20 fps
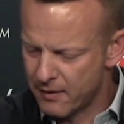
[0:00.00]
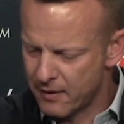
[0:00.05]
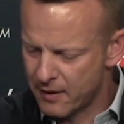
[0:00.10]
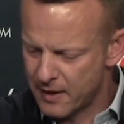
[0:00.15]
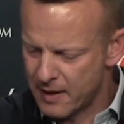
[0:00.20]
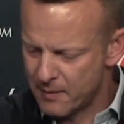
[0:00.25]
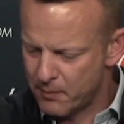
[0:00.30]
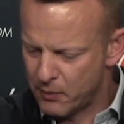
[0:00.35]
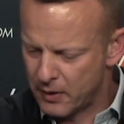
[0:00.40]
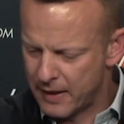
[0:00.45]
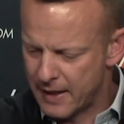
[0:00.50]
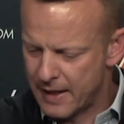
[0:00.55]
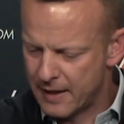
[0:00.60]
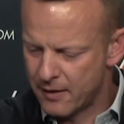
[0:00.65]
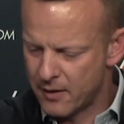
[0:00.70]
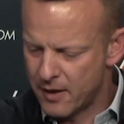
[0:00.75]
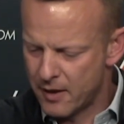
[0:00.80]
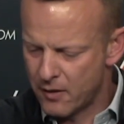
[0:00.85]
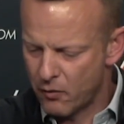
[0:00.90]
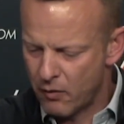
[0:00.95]
and play in
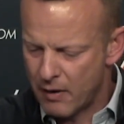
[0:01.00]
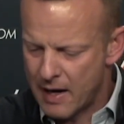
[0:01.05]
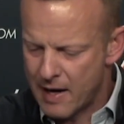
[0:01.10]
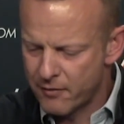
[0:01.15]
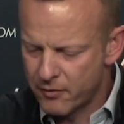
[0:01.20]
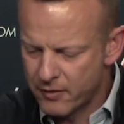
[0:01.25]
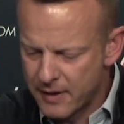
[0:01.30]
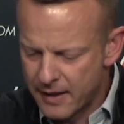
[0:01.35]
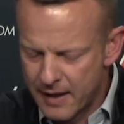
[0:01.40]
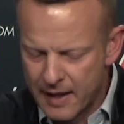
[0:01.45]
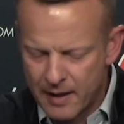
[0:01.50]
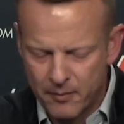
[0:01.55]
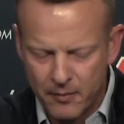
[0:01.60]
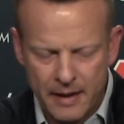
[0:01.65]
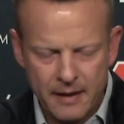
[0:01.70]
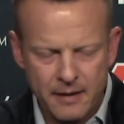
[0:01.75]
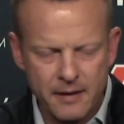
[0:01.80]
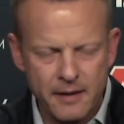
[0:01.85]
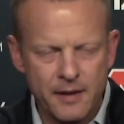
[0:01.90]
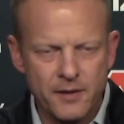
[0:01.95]
a rivalry game
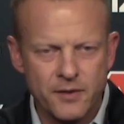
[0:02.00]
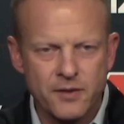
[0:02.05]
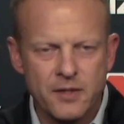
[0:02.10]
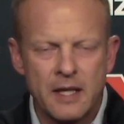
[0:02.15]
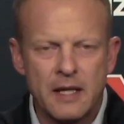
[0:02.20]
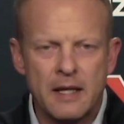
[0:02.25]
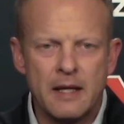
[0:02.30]
like this.